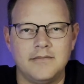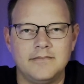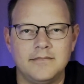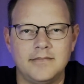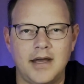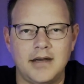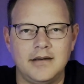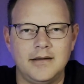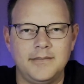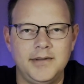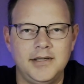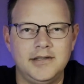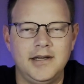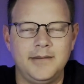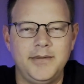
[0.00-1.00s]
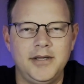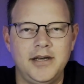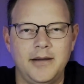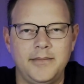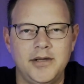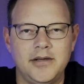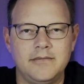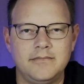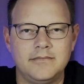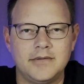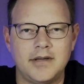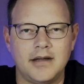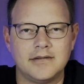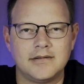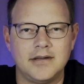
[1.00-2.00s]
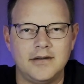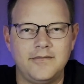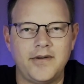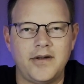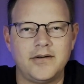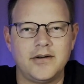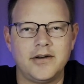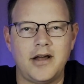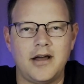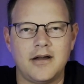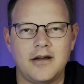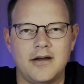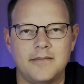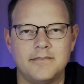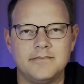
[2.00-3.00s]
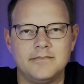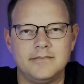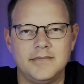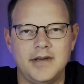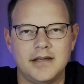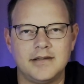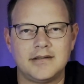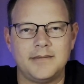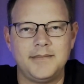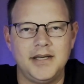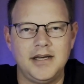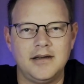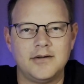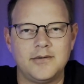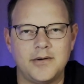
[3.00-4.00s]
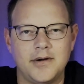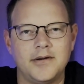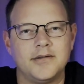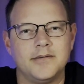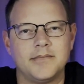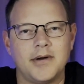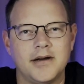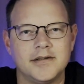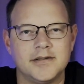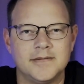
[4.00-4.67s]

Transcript: at www.sunfounder.com next time you need to order some parts.